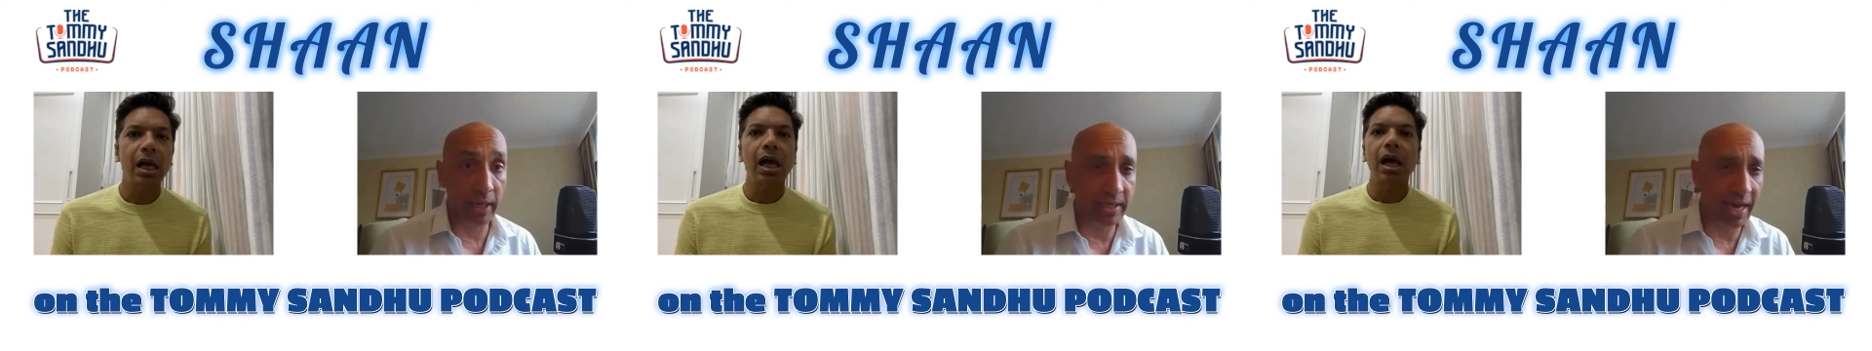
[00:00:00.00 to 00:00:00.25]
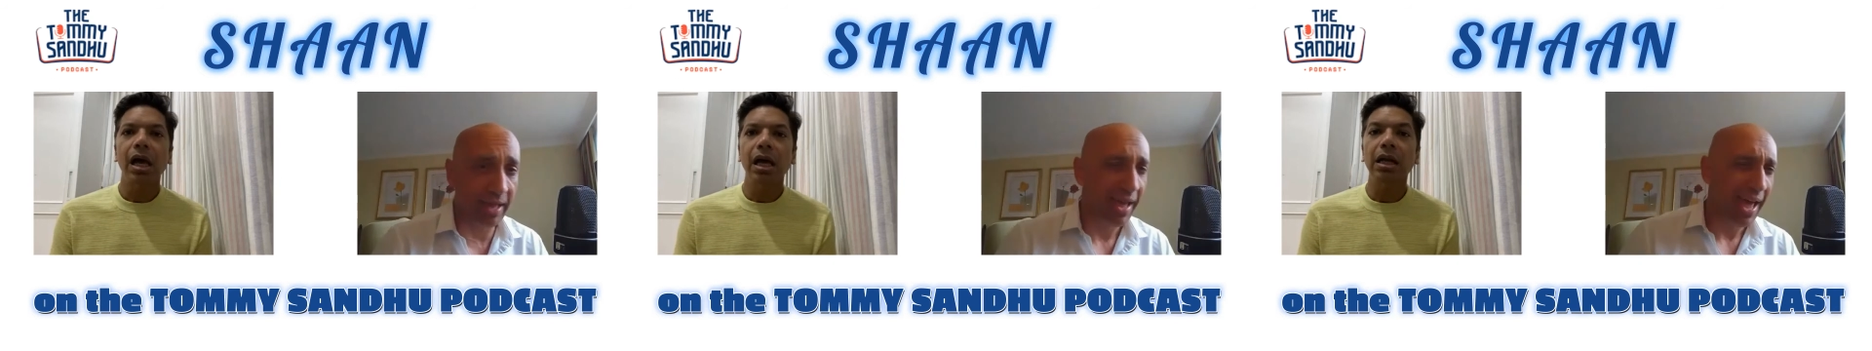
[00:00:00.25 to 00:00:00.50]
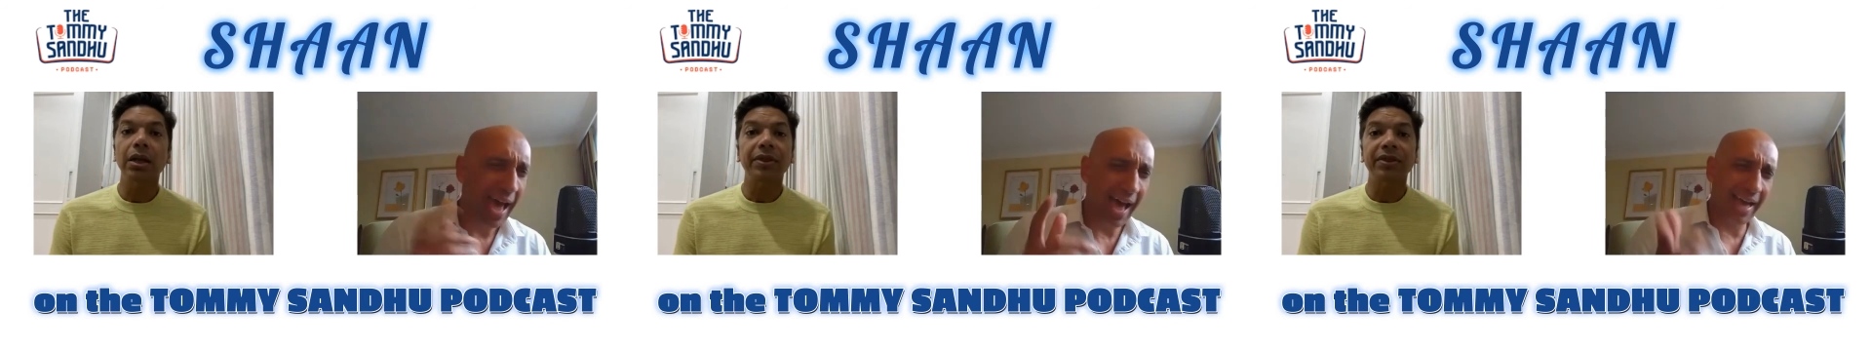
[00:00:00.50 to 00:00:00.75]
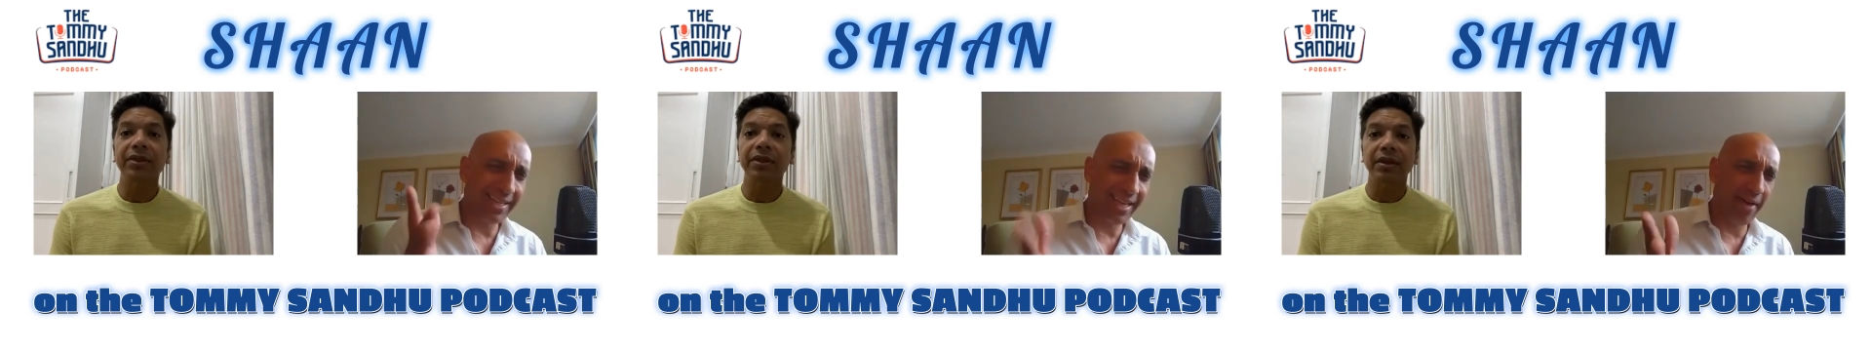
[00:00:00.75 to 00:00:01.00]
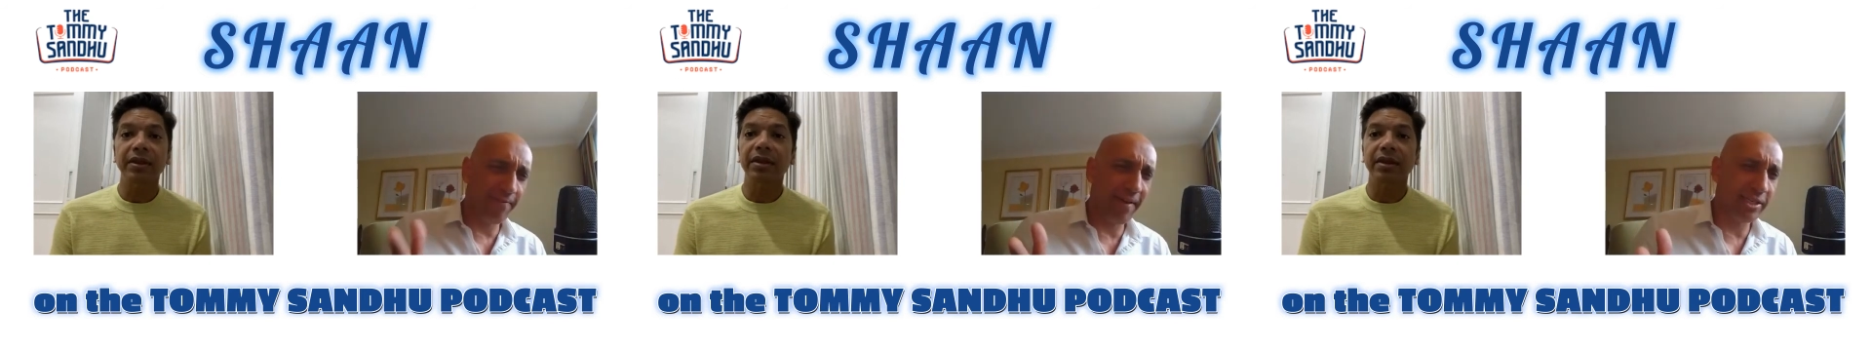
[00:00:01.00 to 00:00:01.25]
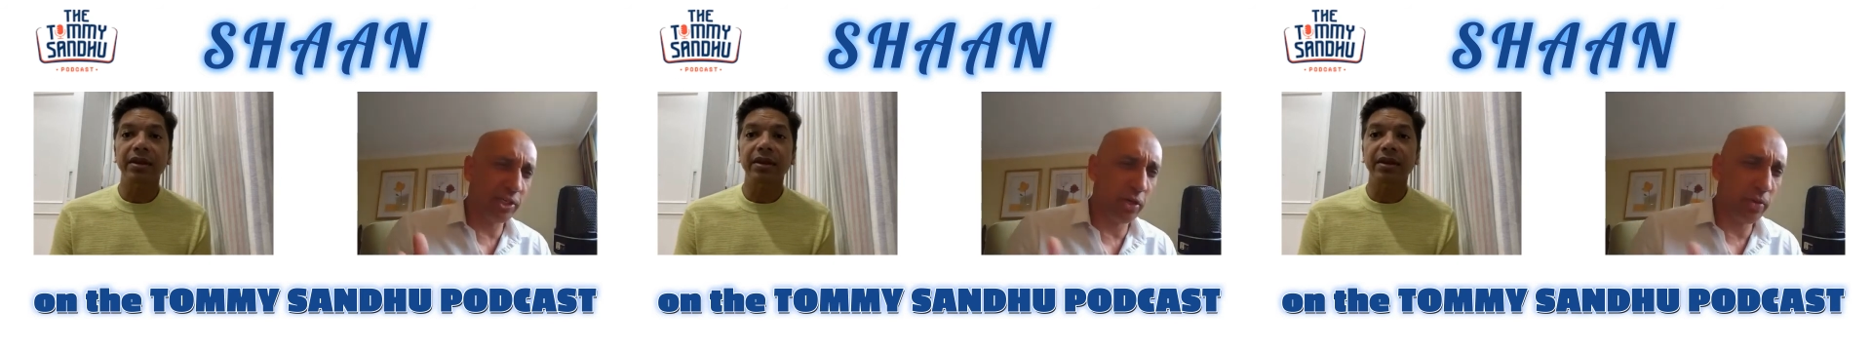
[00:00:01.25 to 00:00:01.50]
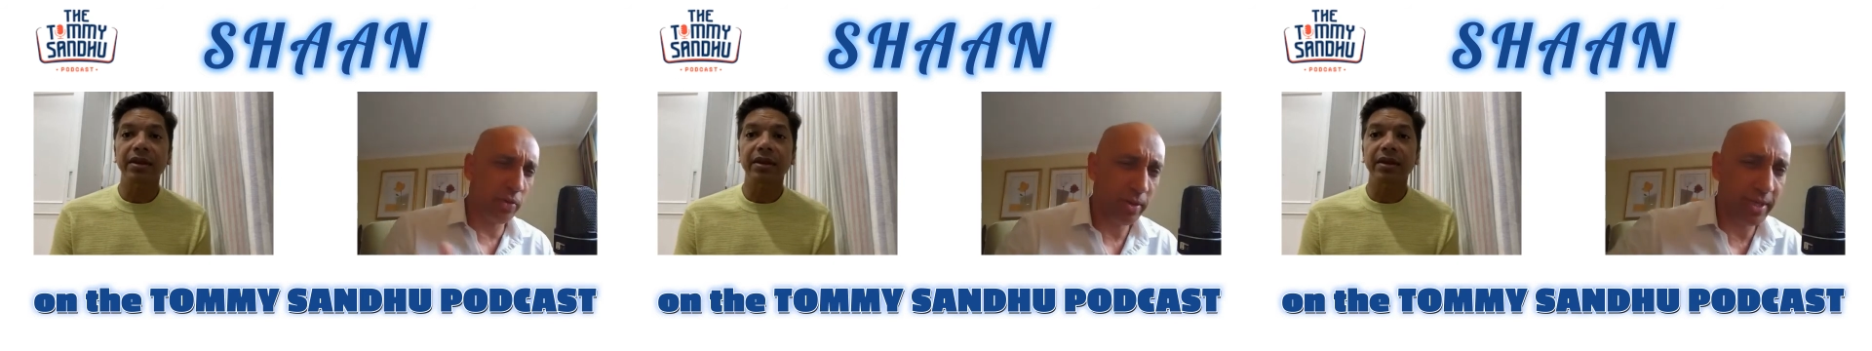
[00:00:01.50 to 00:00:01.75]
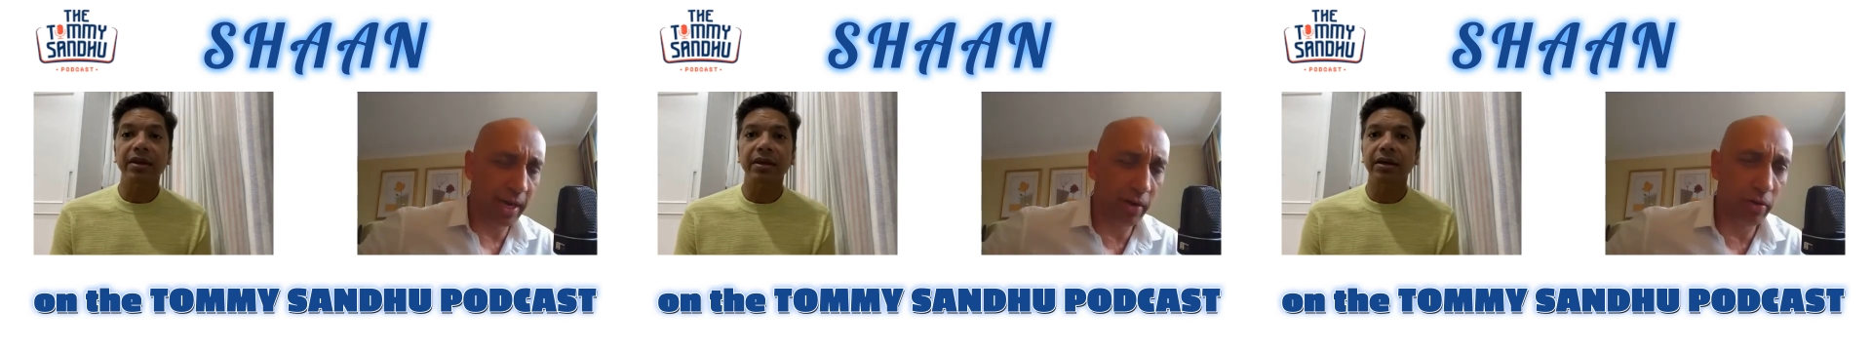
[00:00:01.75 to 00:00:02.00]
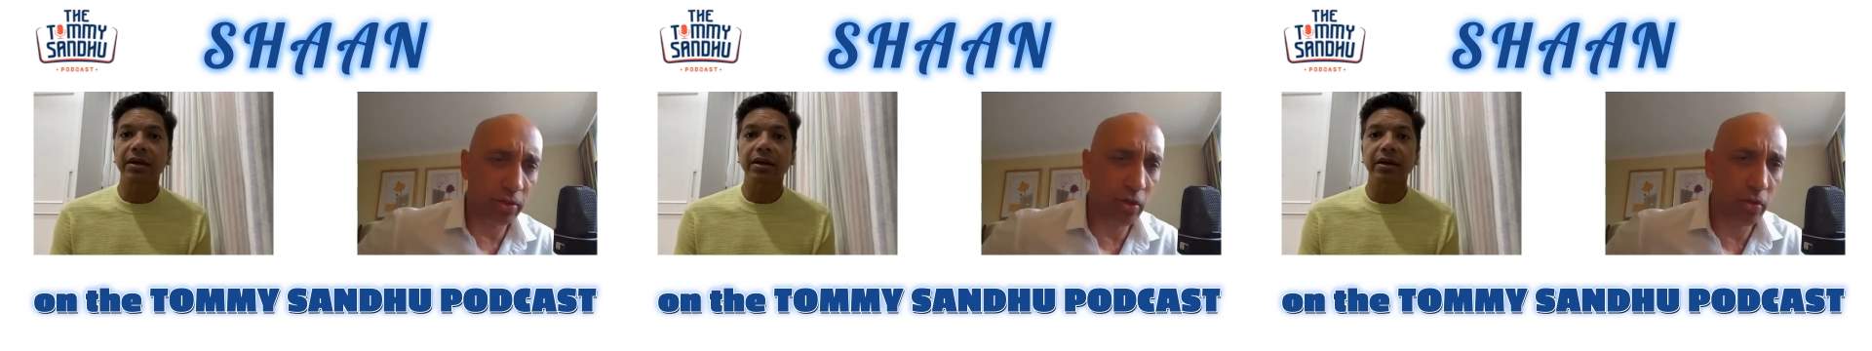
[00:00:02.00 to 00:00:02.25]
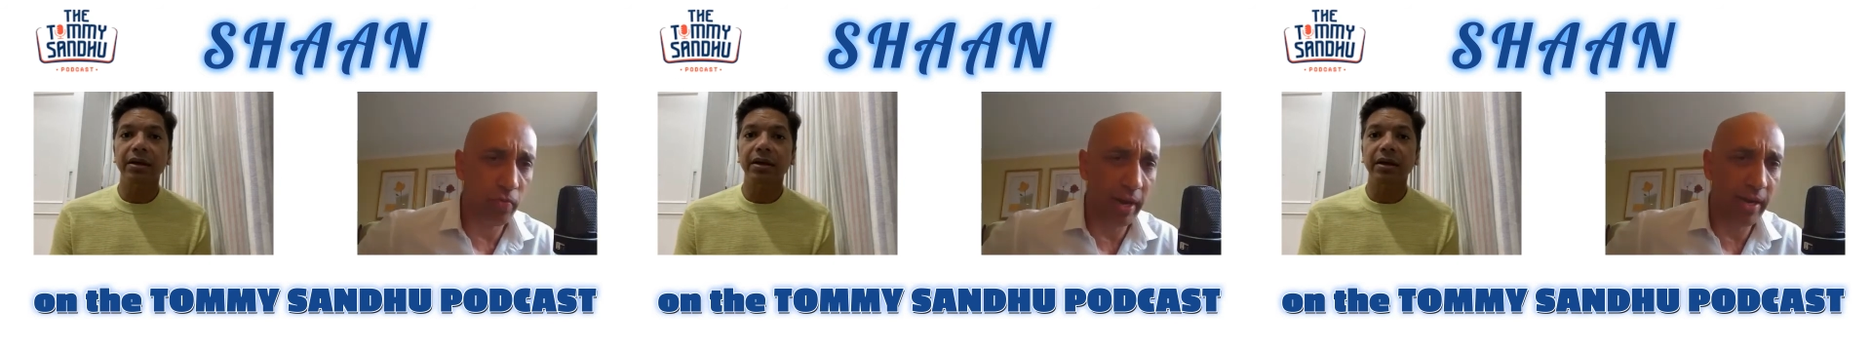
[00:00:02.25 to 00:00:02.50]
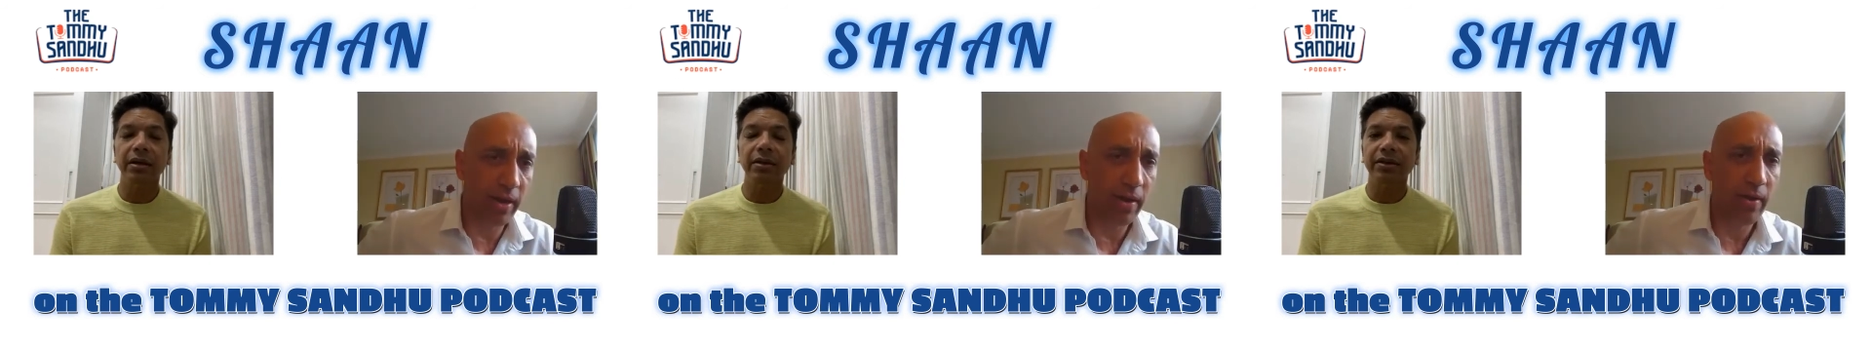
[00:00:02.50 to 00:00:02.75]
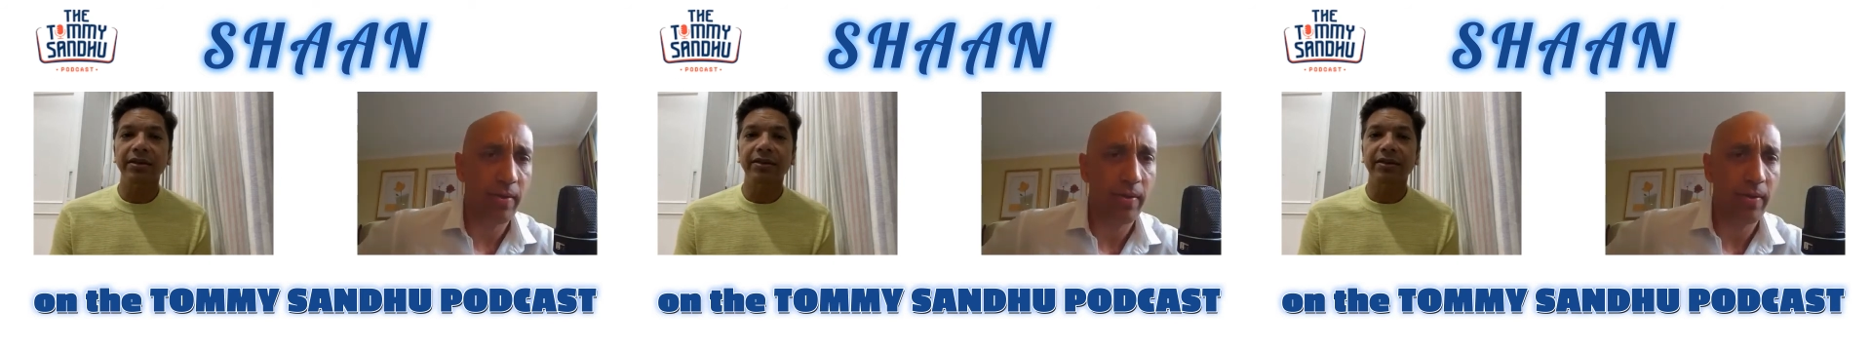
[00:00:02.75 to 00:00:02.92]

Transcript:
Speaker 1: his death. Now, has that affected you? Is that cross your radar? Now,